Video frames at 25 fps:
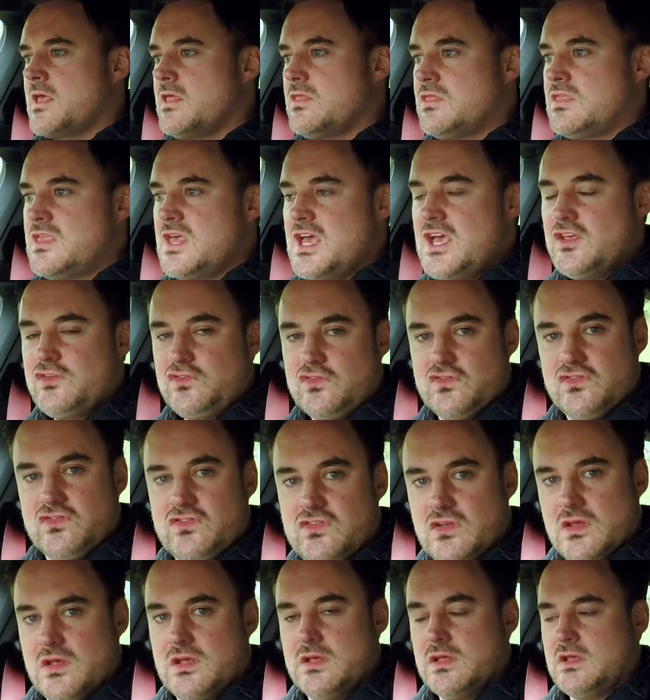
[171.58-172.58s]

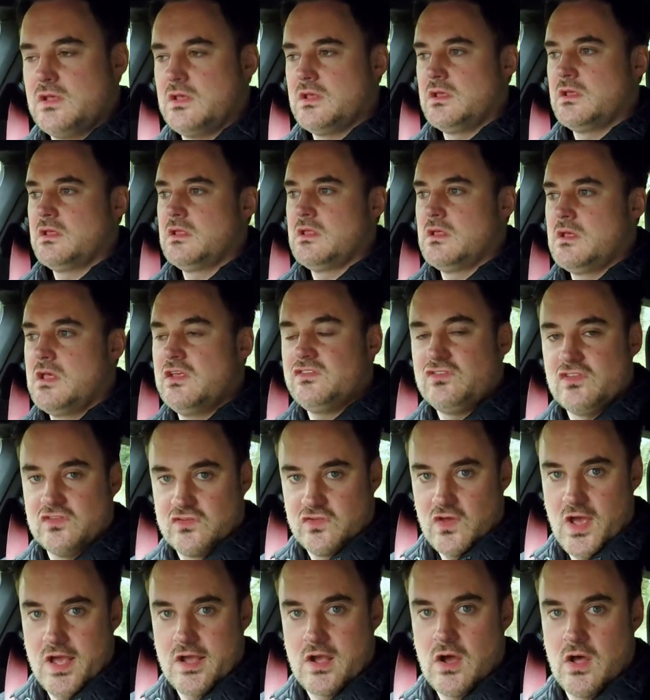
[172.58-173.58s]
this is the
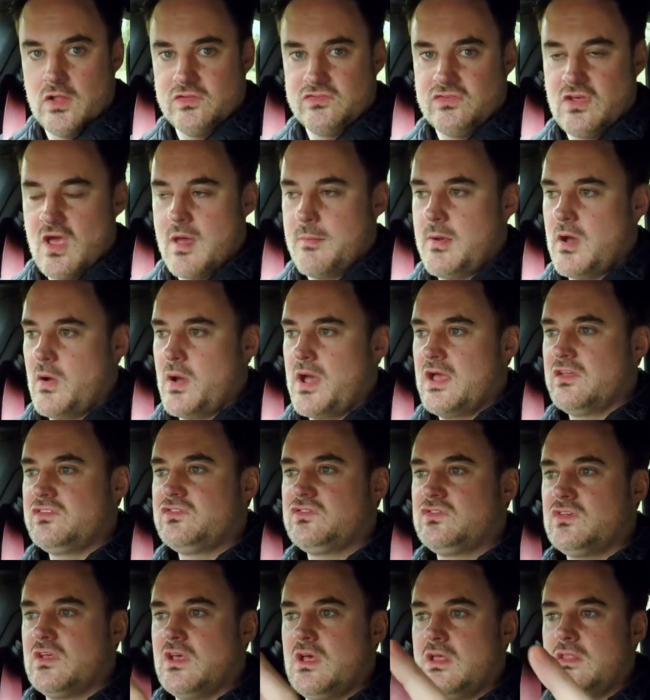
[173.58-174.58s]
Taycan Turbo
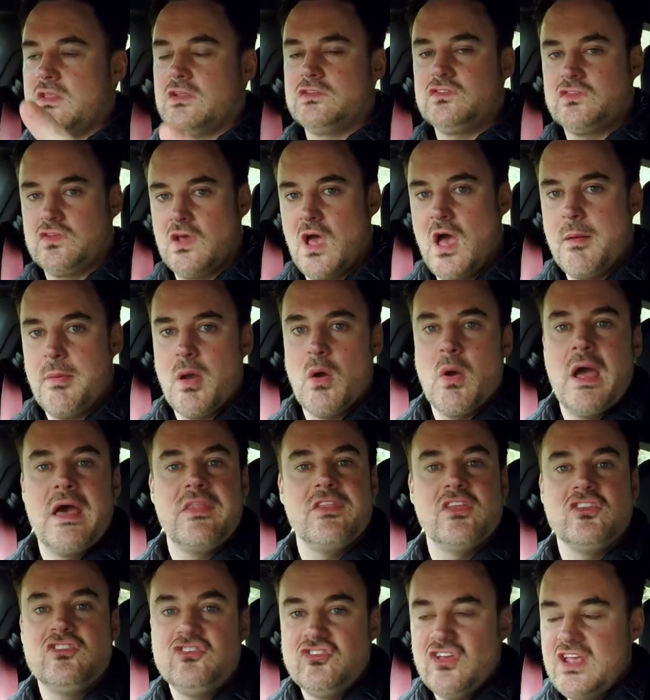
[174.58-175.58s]
S. The Turbo
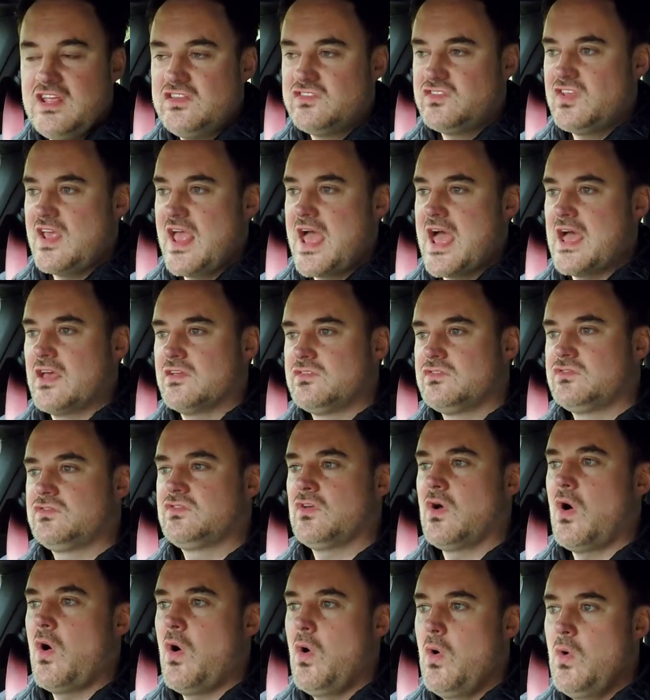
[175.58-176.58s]
and the GTS
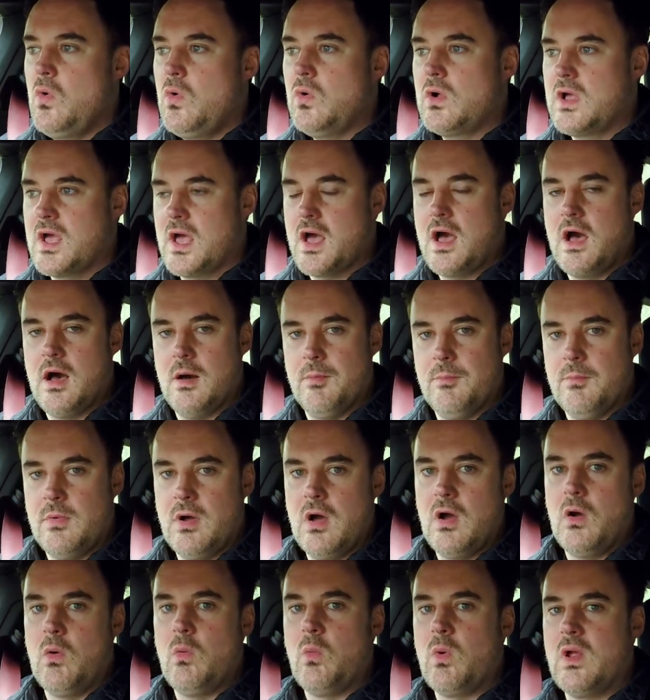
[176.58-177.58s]
all
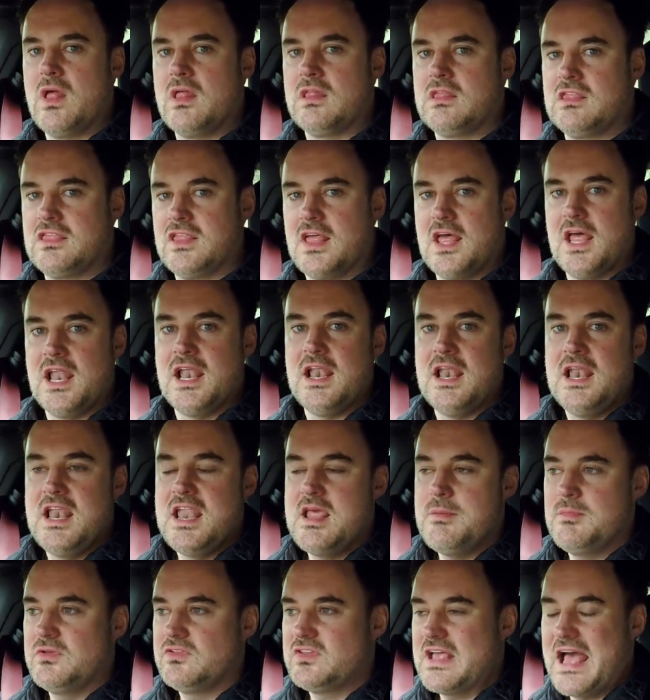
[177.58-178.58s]
come with
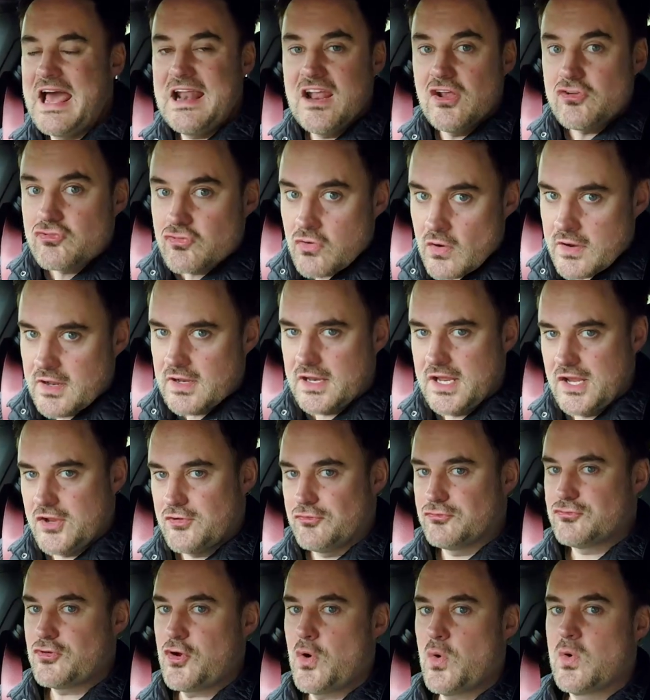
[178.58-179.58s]
electronically
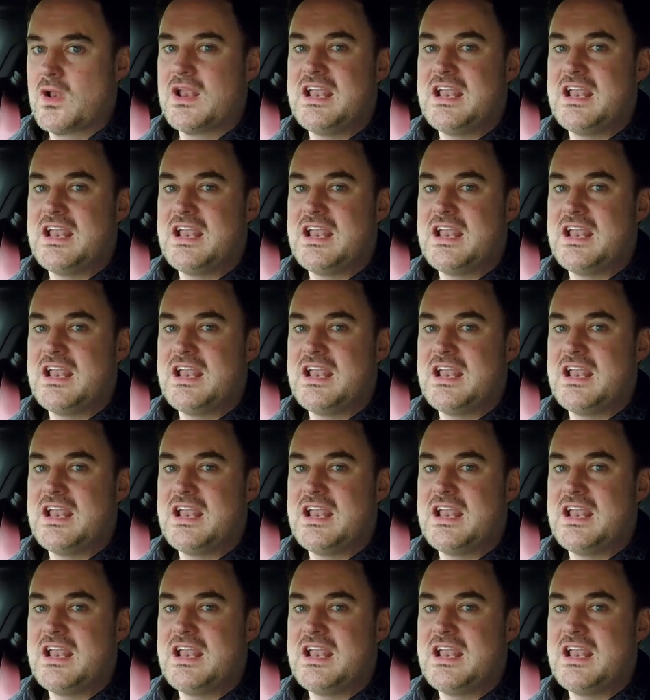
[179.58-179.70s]
controlled